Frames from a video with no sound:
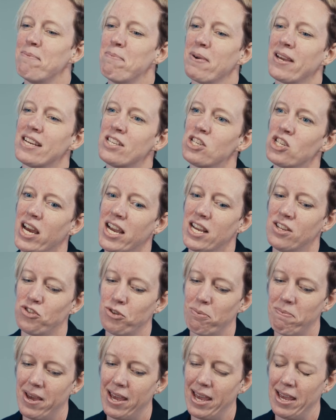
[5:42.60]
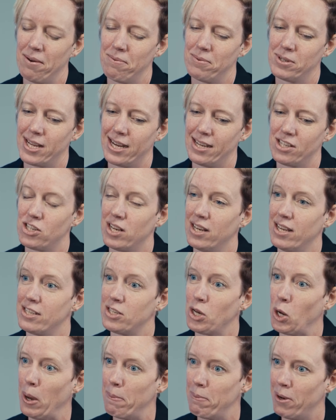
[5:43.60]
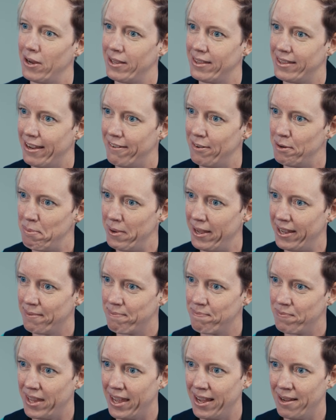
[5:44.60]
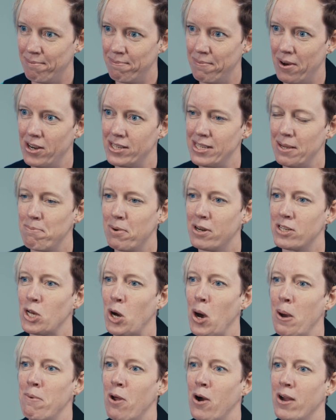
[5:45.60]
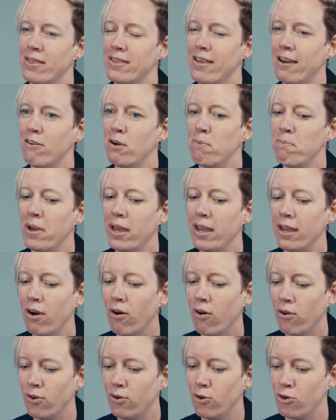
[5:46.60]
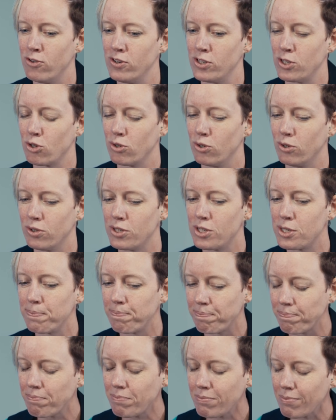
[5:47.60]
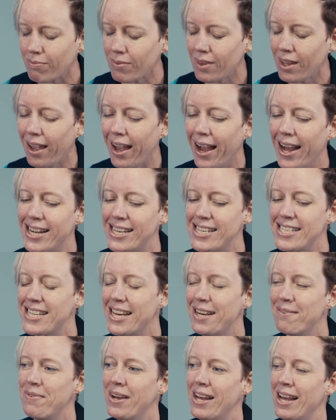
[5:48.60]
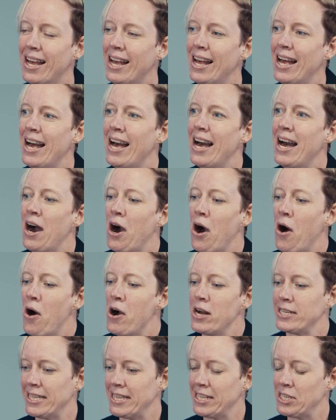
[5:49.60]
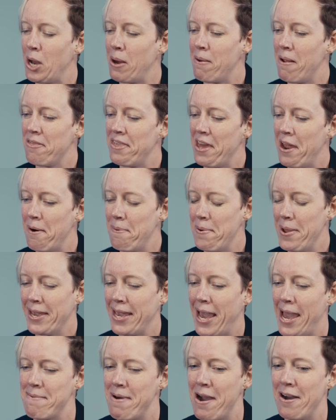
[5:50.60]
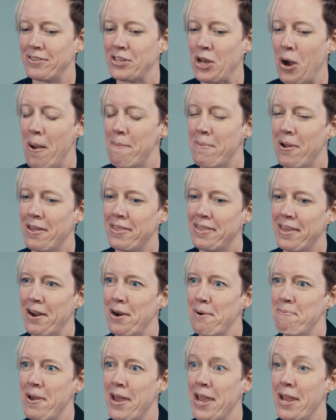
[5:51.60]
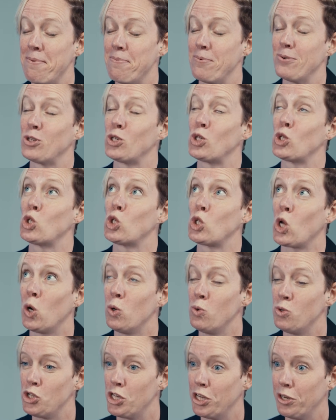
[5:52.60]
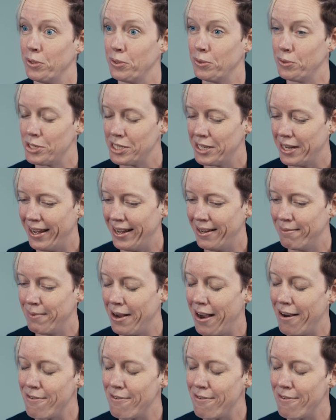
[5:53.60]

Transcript: the biggest change for me was actually Time Line Therapy. Um, I did my Time Line Therapy on Laura's course, and um, I did the Time Line Therapy, came out of Time Line Therapy, was so chilled. Um,